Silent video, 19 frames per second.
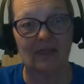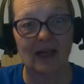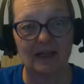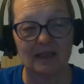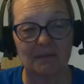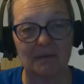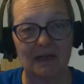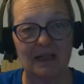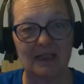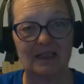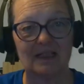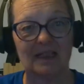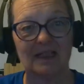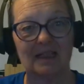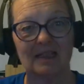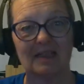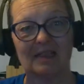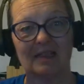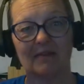That's
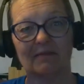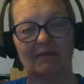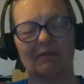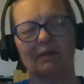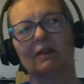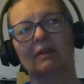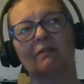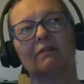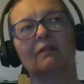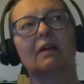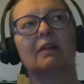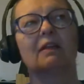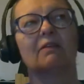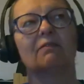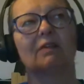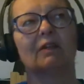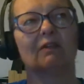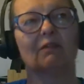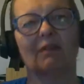amazing, isn't it? 50, I
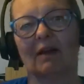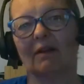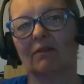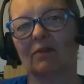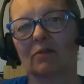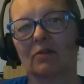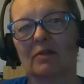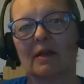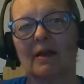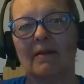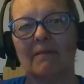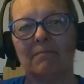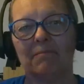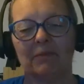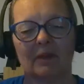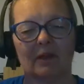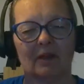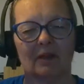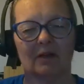think 55
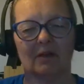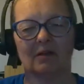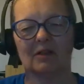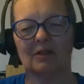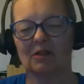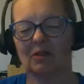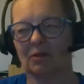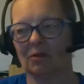years, you know, and